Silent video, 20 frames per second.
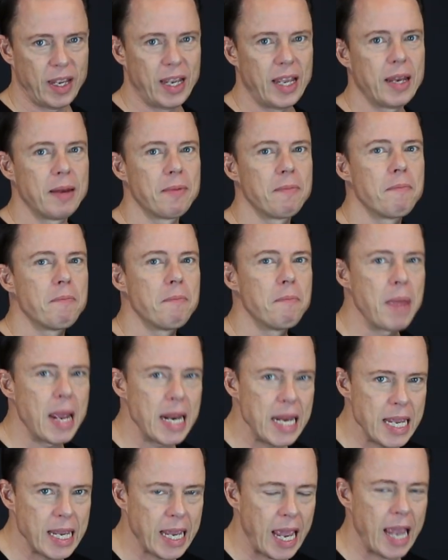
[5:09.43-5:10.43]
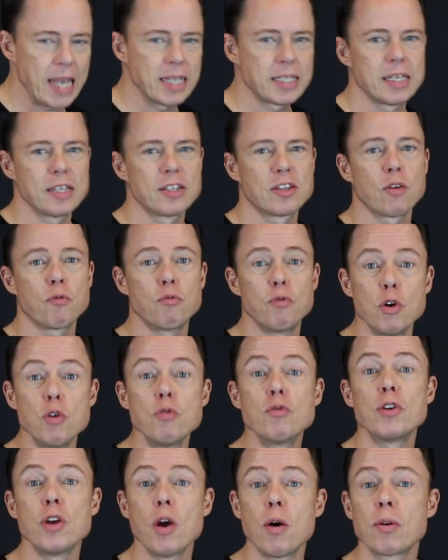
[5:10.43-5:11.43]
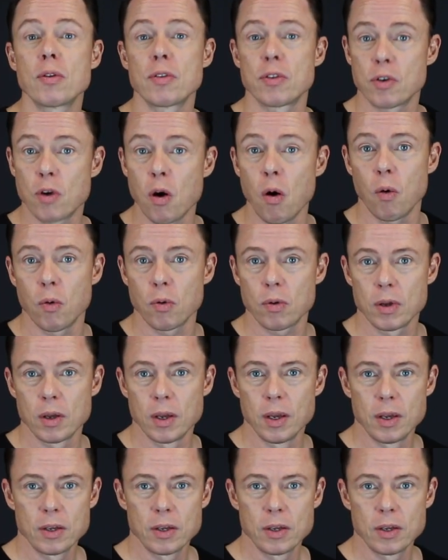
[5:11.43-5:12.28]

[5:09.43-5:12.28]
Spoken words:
in many cases, the root note of the chord.